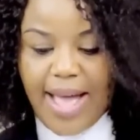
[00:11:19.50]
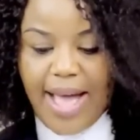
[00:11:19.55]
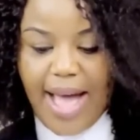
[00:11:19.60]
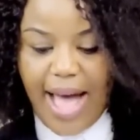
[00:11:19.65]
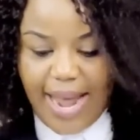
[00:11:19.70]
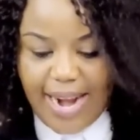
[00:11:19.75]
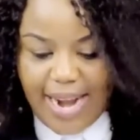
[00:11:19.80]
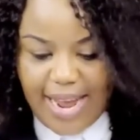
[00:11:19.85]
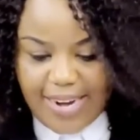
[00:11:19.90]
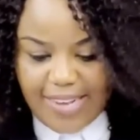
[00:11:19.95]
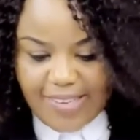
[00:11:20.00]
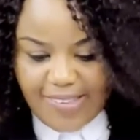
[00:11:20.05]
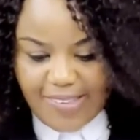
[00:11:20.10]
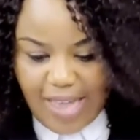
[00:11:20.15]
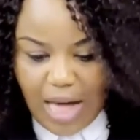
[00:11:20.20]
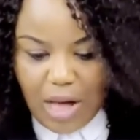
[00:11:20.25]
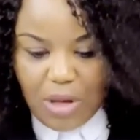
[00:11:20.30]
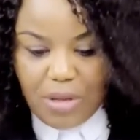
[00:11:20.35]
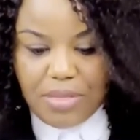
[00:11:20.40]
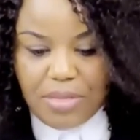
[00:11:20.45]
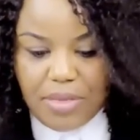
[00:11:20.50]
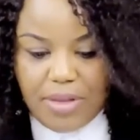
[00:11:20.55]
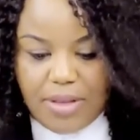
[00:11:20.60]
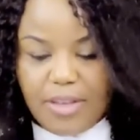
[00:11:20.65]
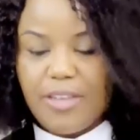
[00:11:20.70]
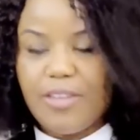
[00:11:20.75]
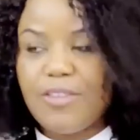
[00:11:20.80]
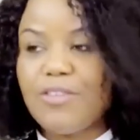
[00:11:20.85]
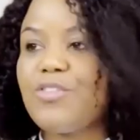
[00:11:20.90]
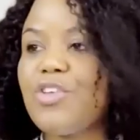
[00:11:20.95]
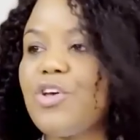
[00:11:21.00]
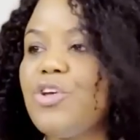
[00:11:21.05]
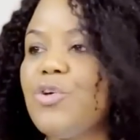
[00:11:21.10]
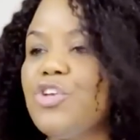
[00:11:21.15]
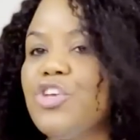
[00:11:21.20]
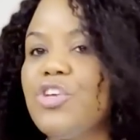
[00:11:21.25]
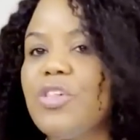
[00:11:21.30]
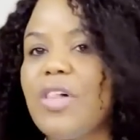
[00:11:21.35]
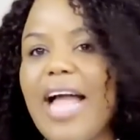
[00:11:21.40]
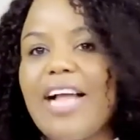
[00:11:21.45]
Harare South. And so
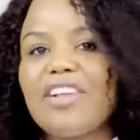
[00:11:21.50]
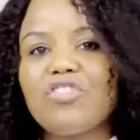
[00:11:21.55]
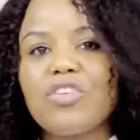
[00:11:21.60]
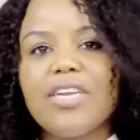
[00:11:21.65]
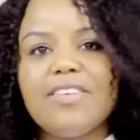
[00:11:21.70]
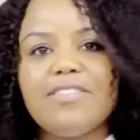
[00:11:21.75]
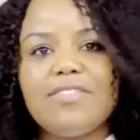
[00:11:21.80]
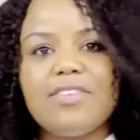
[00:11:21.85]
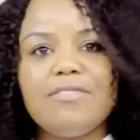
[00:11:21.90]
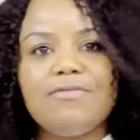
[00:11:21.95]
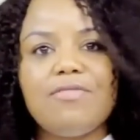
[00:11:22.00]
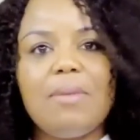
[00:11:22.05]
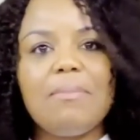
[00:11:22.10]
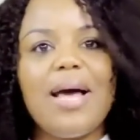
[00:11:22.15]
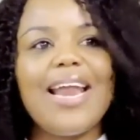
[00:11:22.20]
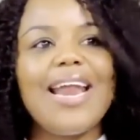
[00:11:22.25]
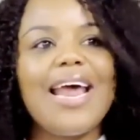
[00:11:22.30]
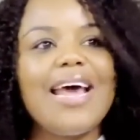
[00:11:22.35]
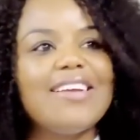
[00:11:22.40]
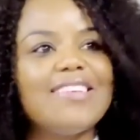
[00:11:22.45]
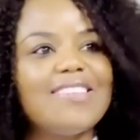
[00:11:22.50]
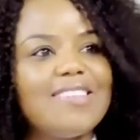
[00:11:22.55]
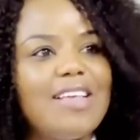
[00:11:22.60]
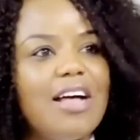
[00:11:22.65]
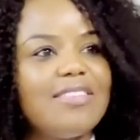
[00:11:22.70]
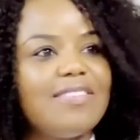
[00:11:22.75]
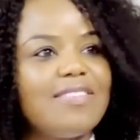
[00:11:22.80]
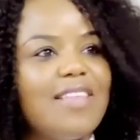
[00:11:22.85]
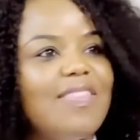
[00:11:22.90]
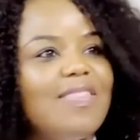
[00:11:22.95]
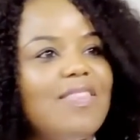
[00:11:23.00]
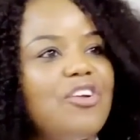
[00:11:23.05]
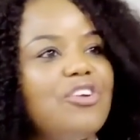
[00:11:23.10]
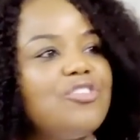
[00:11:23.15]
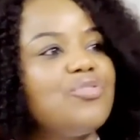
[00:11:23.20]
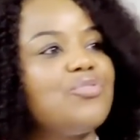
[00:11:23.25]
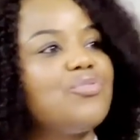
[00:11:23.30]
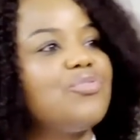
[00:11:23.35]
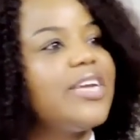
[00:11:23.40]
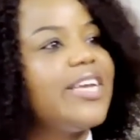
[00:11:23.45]
you'll actually see from Harare South that there are
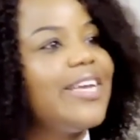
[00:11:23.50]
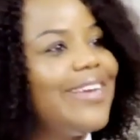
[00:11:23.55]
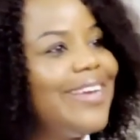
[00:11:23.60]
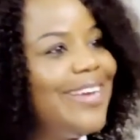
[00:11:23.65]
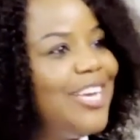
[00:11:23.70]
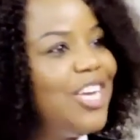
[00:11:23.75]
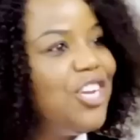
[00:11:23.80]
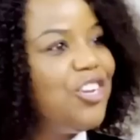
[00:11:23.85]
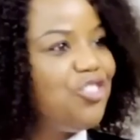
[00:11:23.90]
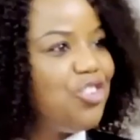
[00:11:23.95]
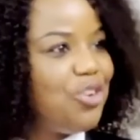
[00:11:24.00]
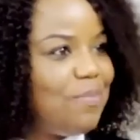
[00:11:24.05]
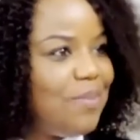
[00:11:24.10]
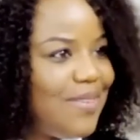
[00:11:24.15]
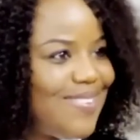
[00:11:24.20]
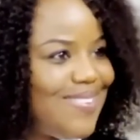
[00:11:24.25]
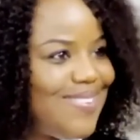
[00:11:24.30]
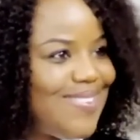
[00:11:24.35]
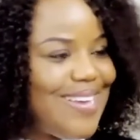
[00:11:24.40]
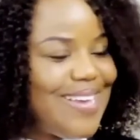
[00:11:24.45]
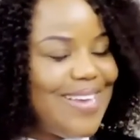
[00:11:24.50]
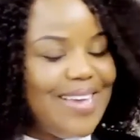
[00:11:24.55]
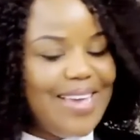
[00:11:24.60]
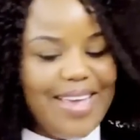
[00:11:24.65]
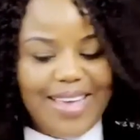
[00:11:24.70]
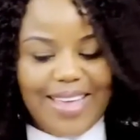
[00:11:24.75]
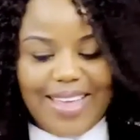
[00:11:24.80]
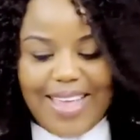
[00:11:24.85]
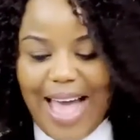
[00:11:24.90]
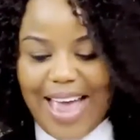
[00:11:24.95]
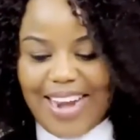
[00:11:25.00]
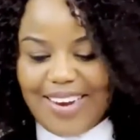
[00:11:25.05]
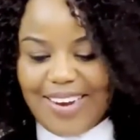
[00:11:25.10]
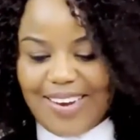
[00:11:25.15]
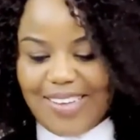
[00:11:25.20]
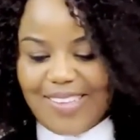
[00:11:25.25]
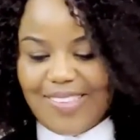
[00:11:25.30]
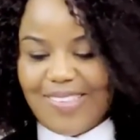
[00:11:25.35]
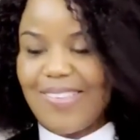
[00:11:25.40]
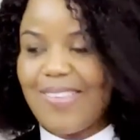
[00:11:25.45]
three CCC
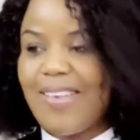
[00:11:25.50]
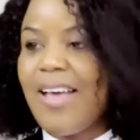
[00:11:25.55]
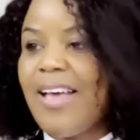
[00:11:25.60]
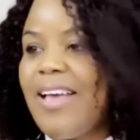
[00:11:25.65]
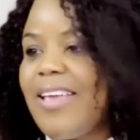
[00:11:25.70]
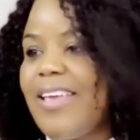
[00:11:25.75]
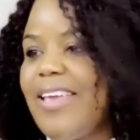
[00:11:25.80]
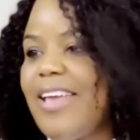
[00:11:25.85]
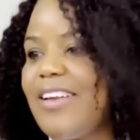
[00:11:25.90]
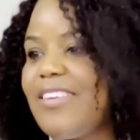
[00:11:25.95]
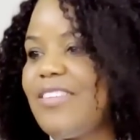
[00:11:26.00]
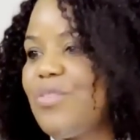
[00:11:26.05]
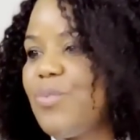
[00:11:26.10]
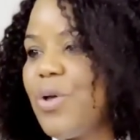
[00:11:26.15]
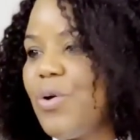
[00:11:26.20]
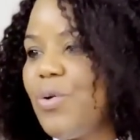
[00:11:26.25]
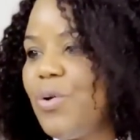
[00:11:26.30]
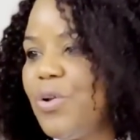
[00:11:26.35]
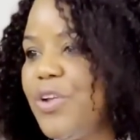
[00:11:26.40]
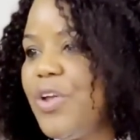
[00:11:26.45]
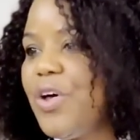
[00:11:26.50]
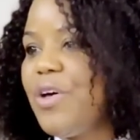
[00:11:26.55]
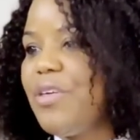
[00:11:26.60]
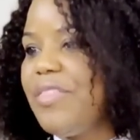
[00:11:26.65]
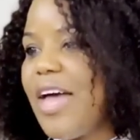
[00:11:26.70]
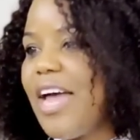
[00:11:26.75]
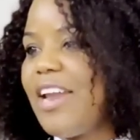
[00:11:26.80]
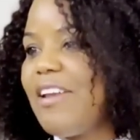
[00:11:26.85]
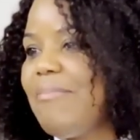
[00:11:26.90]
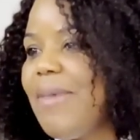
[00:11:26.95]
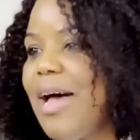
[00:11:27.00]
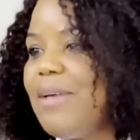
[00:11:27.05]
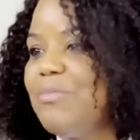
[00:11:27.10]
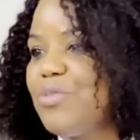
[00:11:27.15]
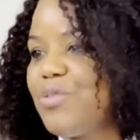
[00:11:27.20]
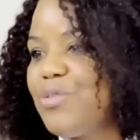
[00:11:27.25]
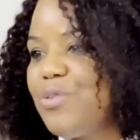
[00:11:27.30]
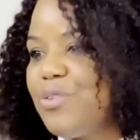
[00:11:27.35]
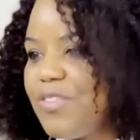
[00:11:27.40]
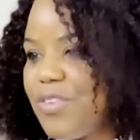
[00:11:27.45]
candidates, yet we all know that Maim
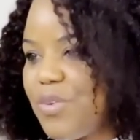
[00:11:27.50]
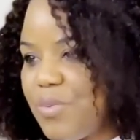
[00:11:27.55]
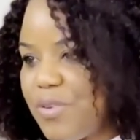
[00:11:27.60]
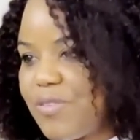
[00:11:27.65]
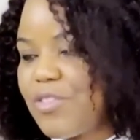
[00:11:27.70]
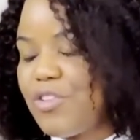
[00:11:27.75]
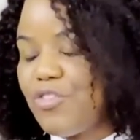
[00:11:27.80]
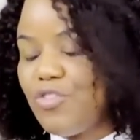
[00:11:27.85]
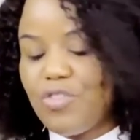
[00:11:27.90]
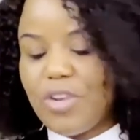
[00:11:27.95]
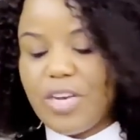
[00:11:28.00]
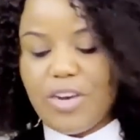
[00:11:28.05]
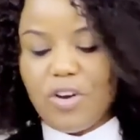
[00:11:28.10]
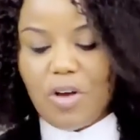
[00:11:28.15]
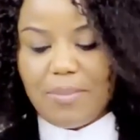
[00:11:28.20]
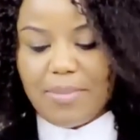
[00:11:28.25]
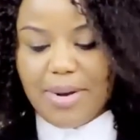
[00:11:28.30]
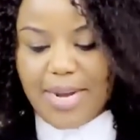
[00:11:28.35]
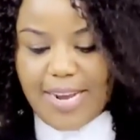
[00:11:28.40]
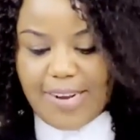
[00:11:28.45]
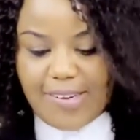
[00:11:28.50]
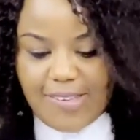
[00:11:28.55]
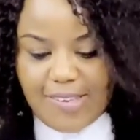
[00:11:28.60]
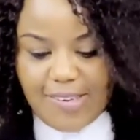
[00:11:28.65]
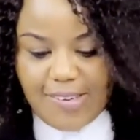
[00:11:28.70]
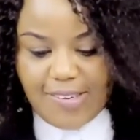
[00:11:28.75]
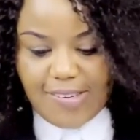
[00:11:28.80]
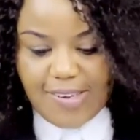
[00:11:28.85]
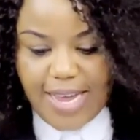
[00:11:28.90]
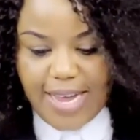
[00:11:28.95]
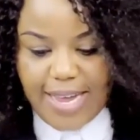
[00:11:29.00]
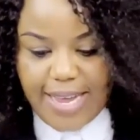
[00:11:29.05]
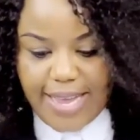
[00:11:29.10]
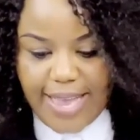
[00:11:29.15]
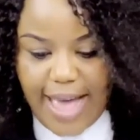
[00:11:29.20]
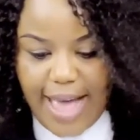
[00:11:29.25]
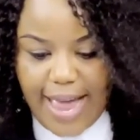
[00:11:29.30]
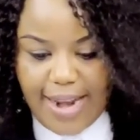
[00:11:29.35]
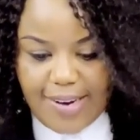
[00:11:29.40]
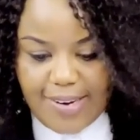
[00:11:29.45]
Swanza was the duly nominated
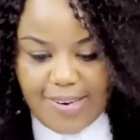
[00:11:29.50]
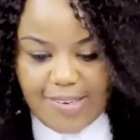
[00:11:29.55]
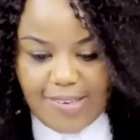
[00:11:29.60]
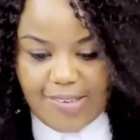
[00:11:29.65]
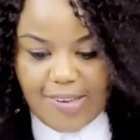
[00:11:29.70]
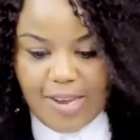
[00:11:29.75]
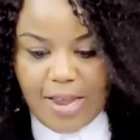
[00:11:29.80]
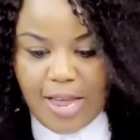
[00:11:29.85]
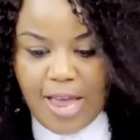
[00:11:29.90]
candidate.